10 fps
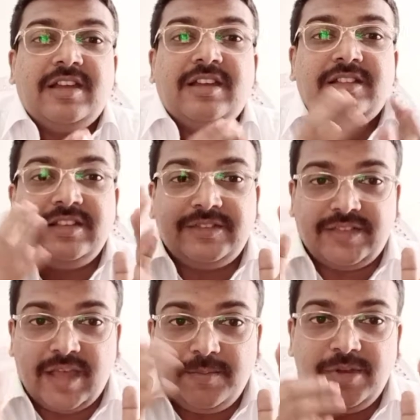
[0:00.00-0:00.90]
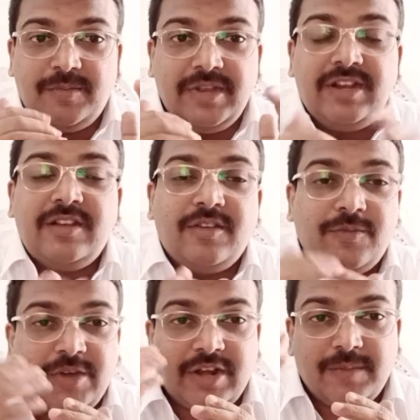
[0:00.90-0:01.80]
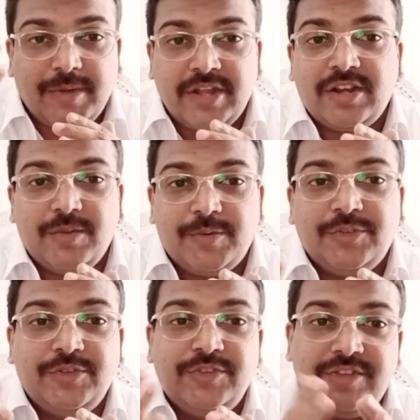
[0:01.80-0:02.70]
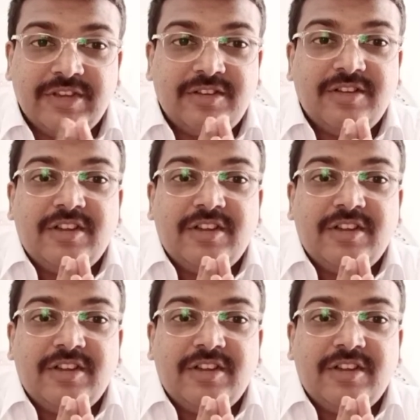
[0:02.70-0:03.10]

This sample bill for a particular procedure,